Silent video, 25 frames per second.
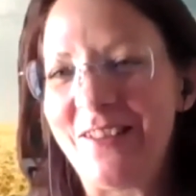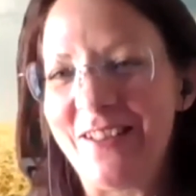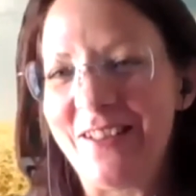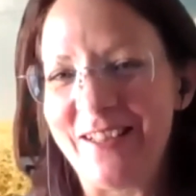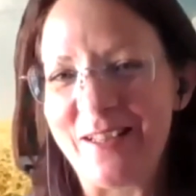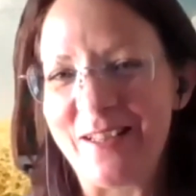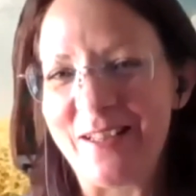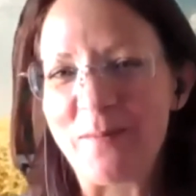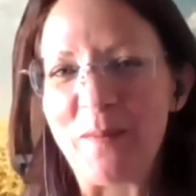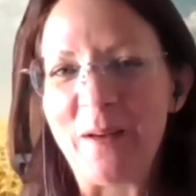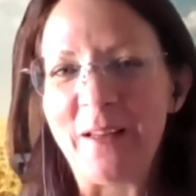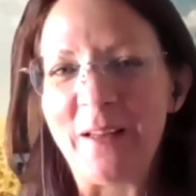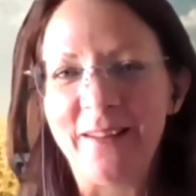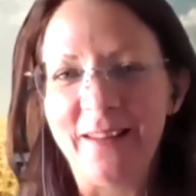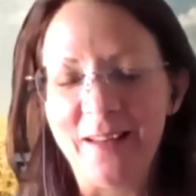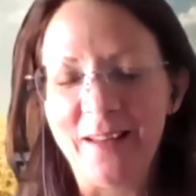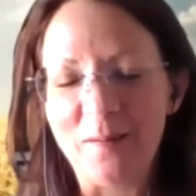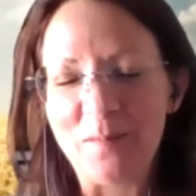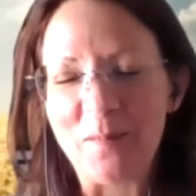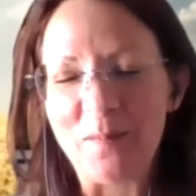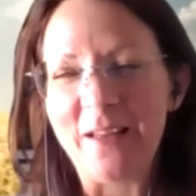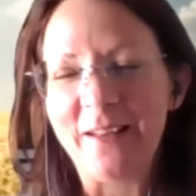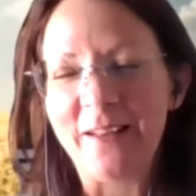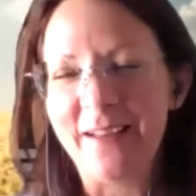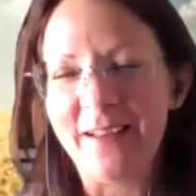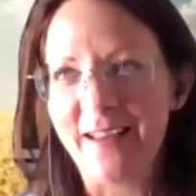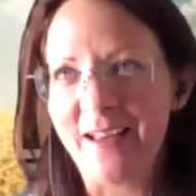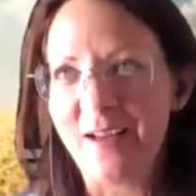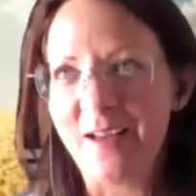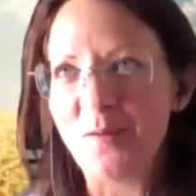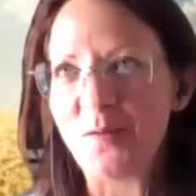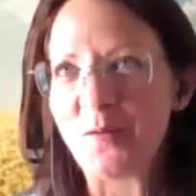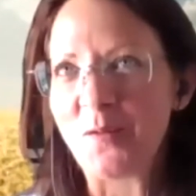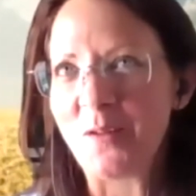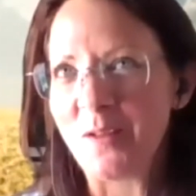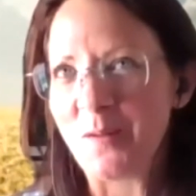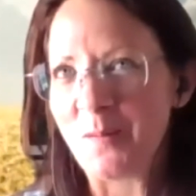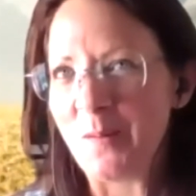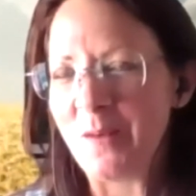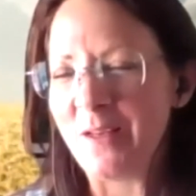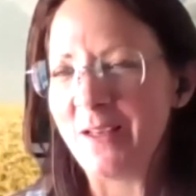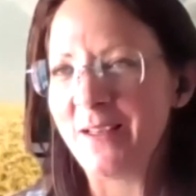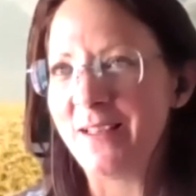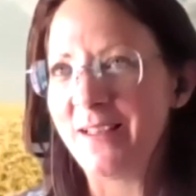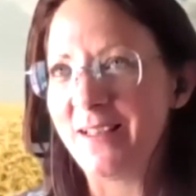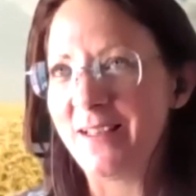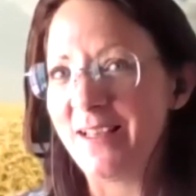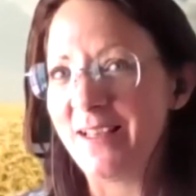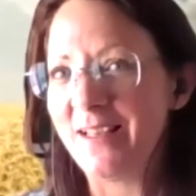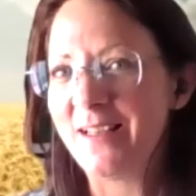course, but I have to
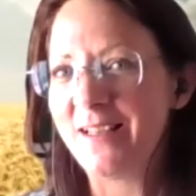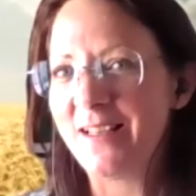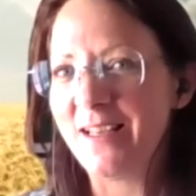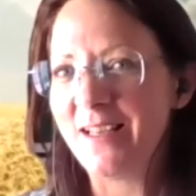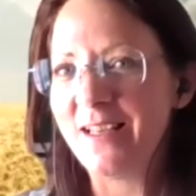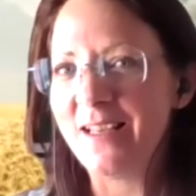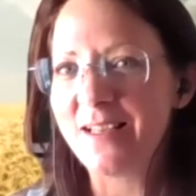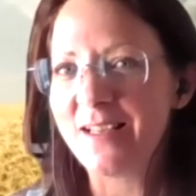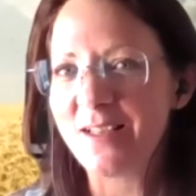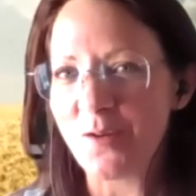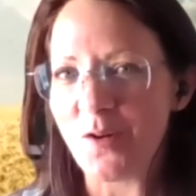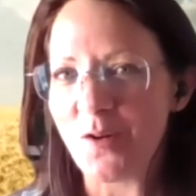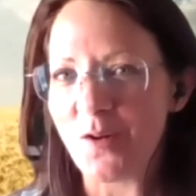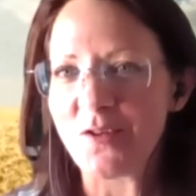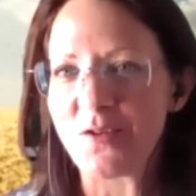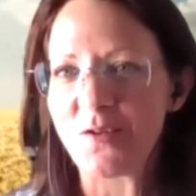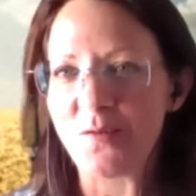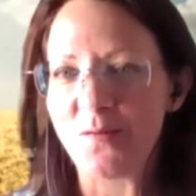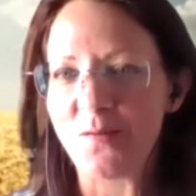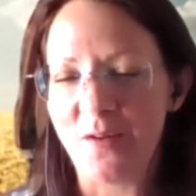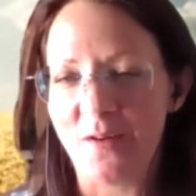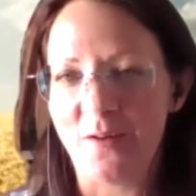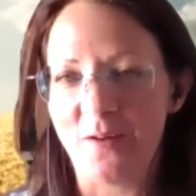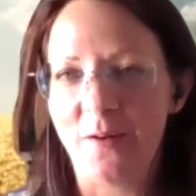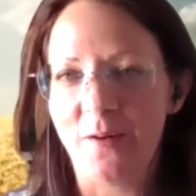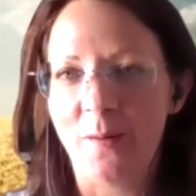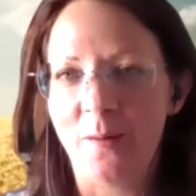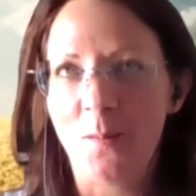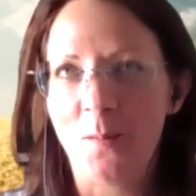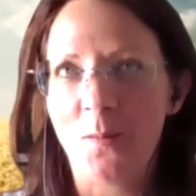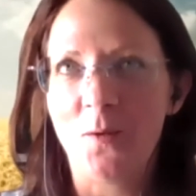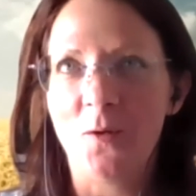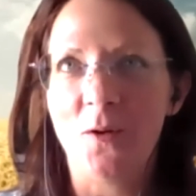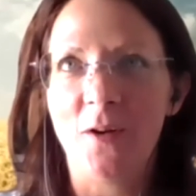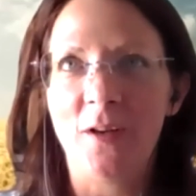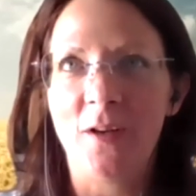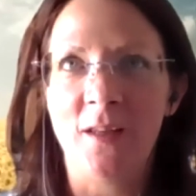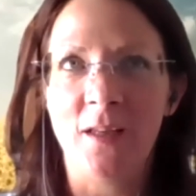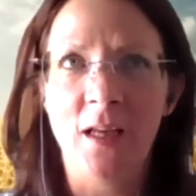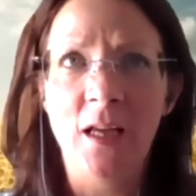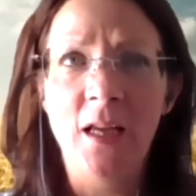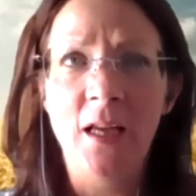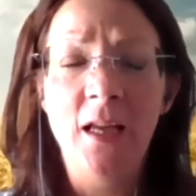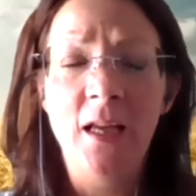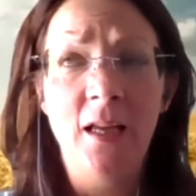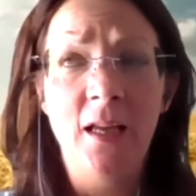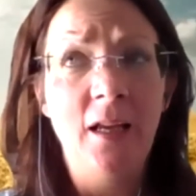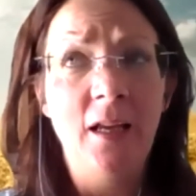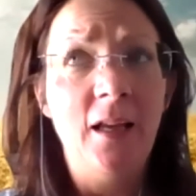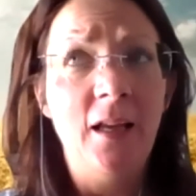admit it is also very important.
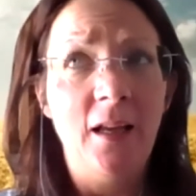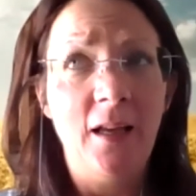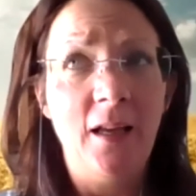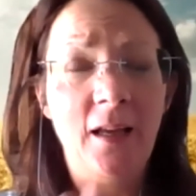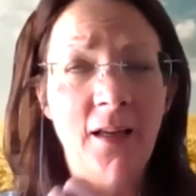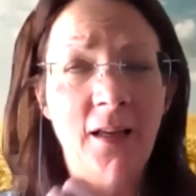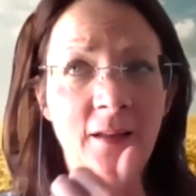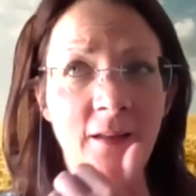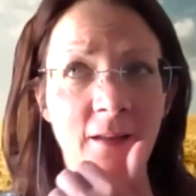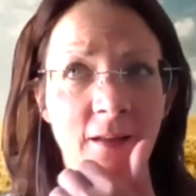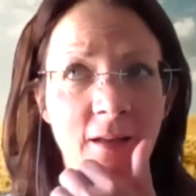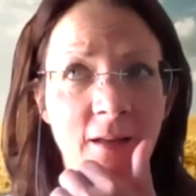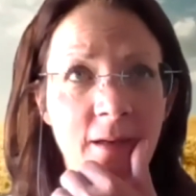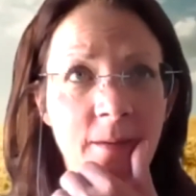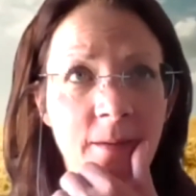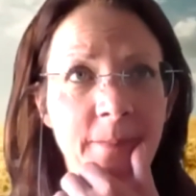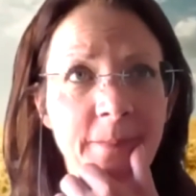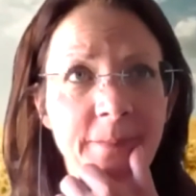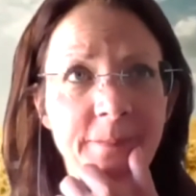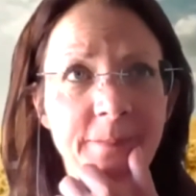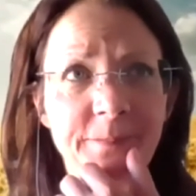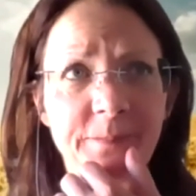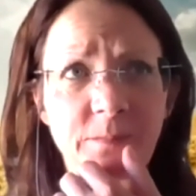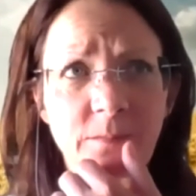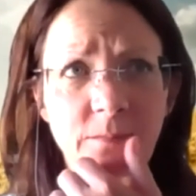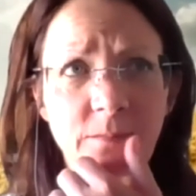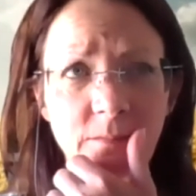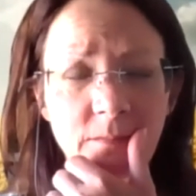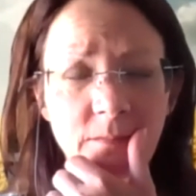And